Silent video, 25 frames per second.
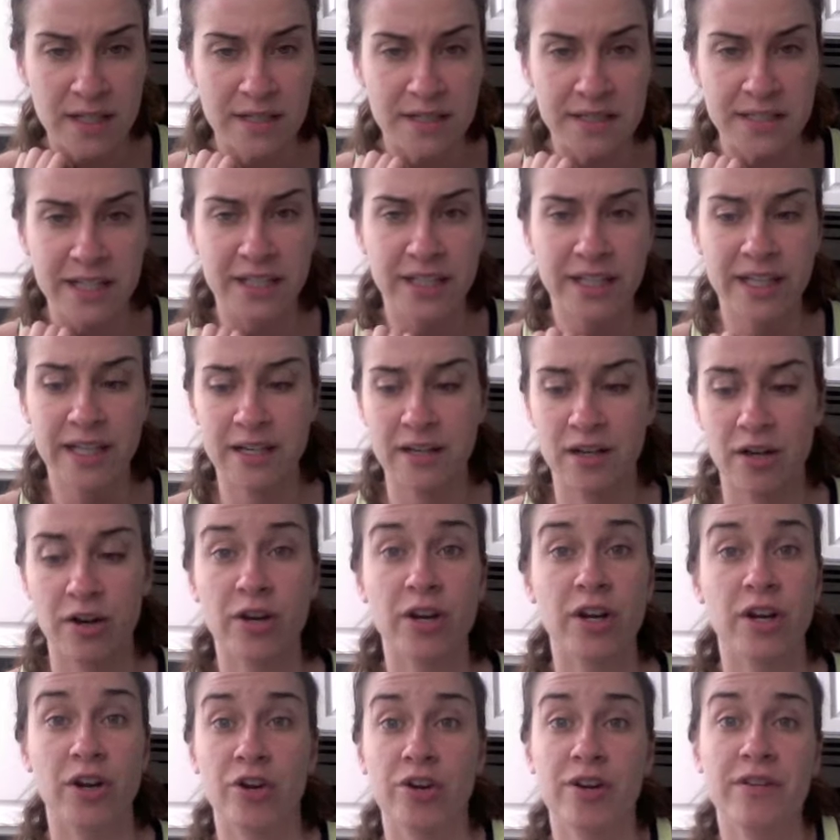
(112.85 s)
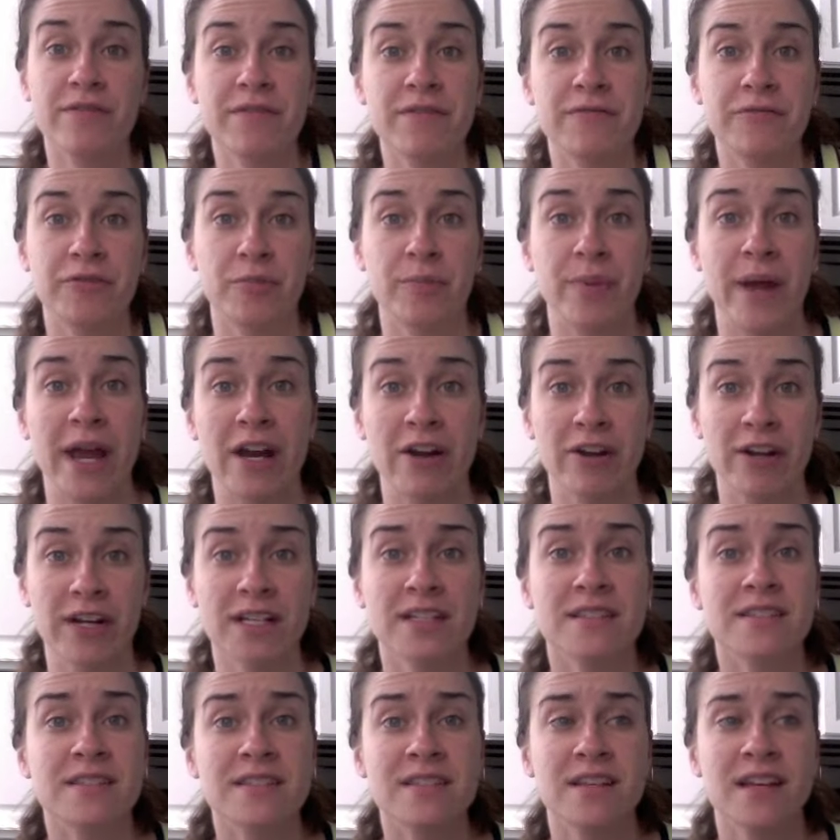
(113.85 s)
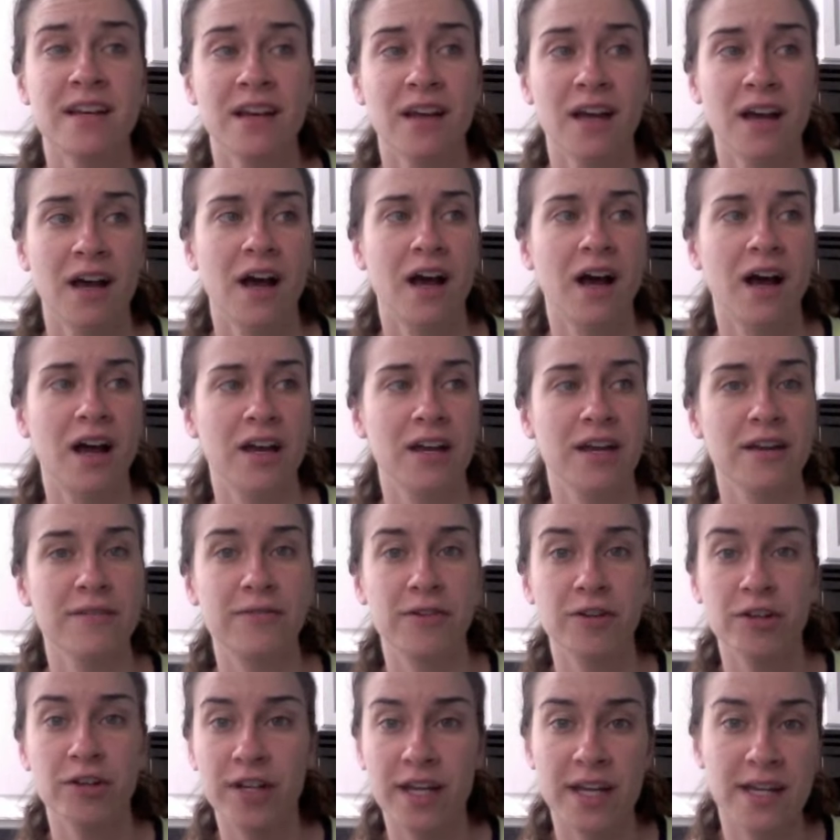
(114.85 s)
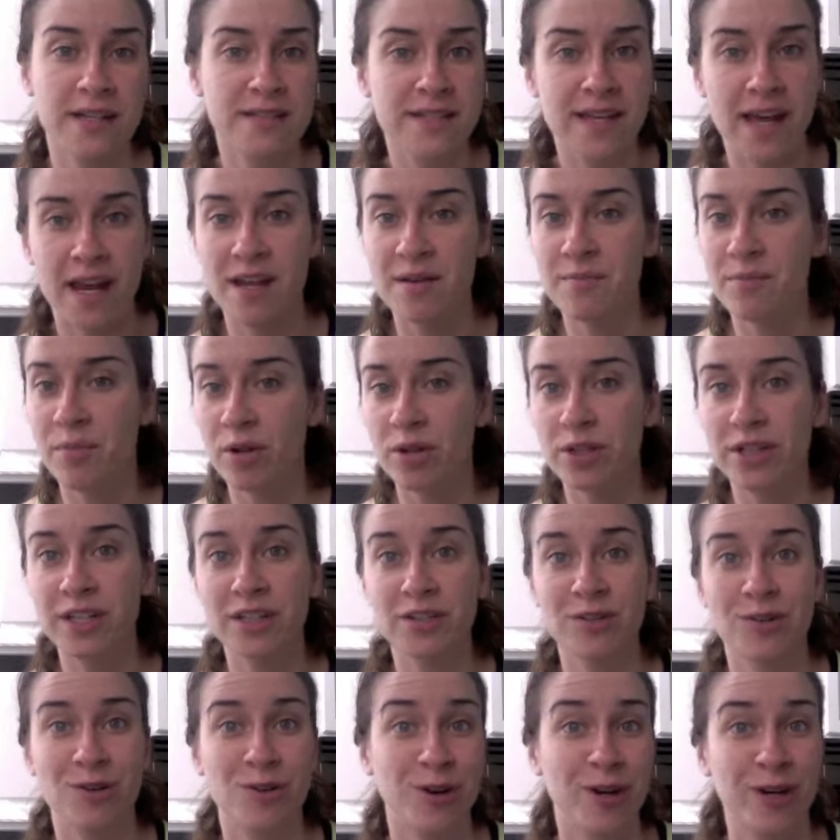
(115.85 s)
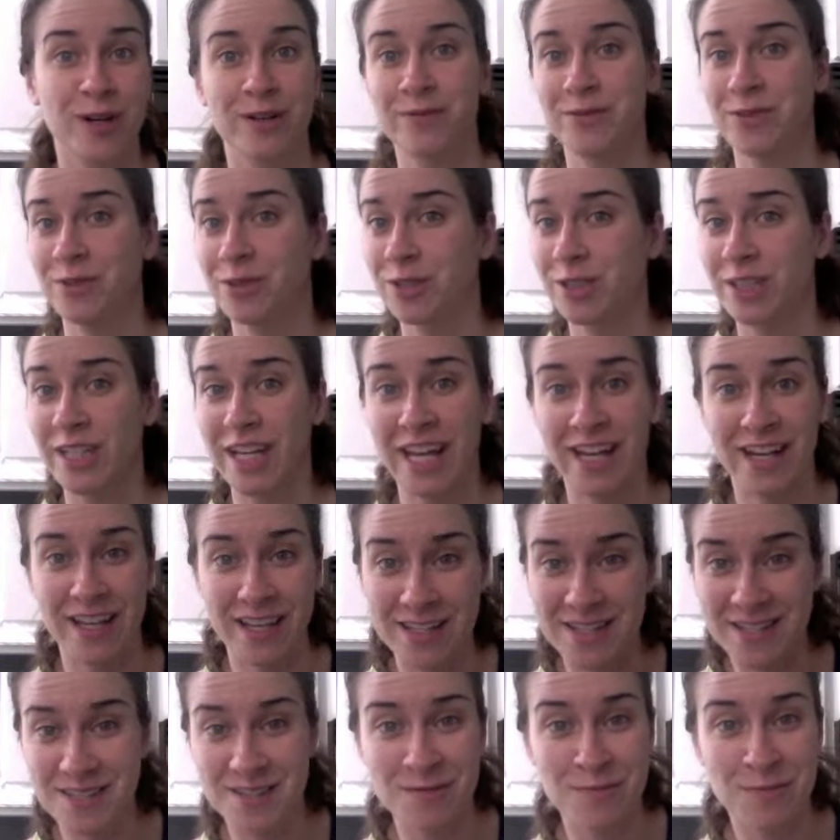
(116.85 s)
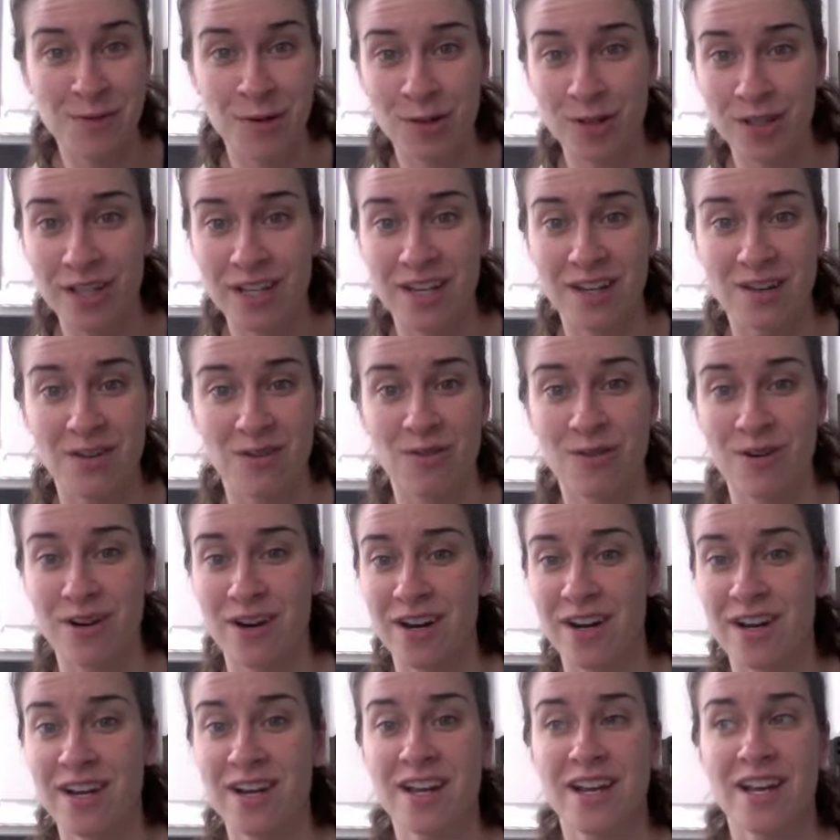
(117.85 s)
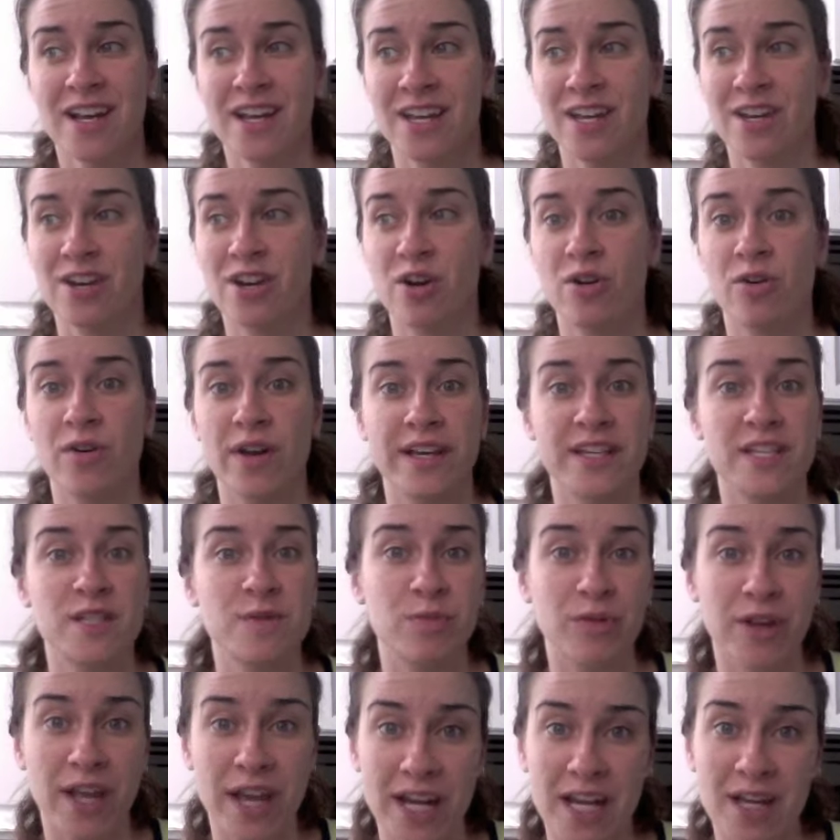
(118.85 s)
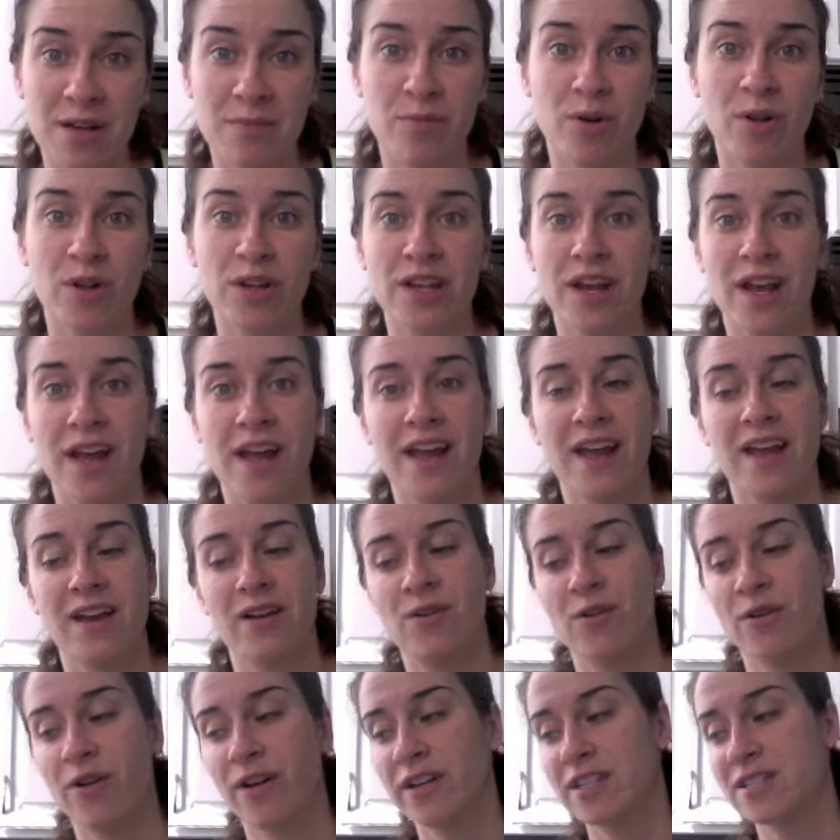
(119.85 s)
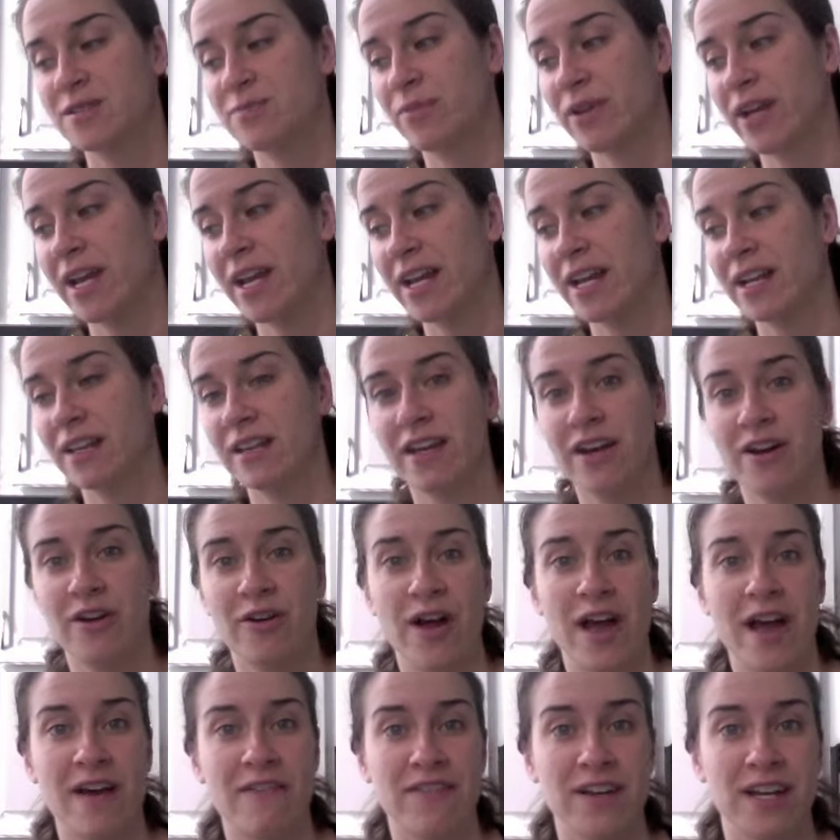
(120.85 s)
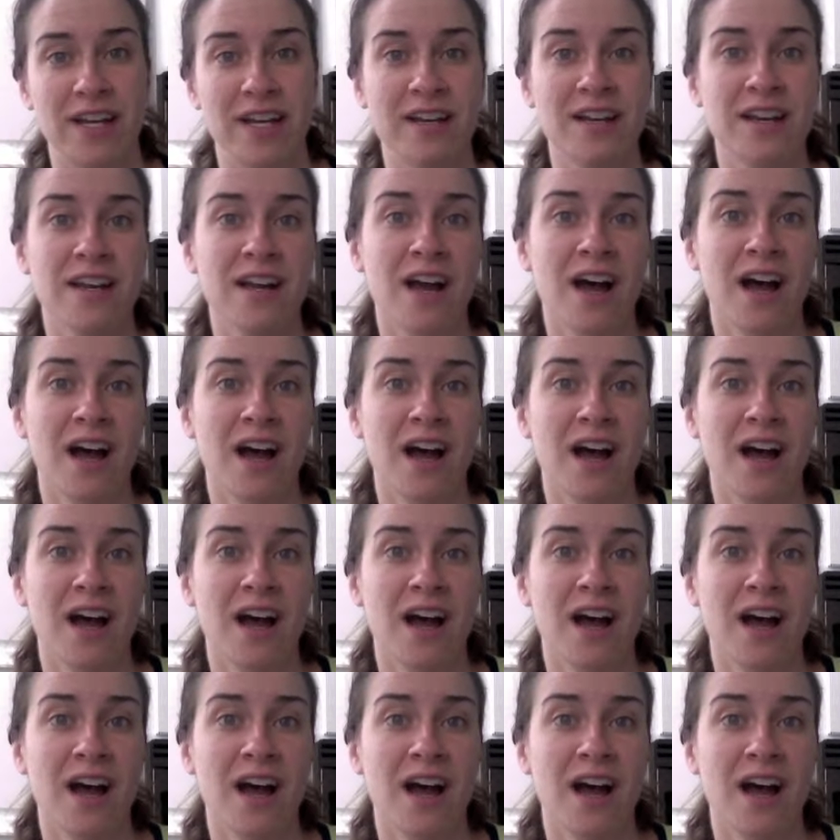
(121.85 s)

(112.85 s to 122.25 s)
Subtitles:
dealing, or even for parents, if your kid's getting bullied, or if your kid is the bully, or, you know, explaining bullying, or explain, you know, having,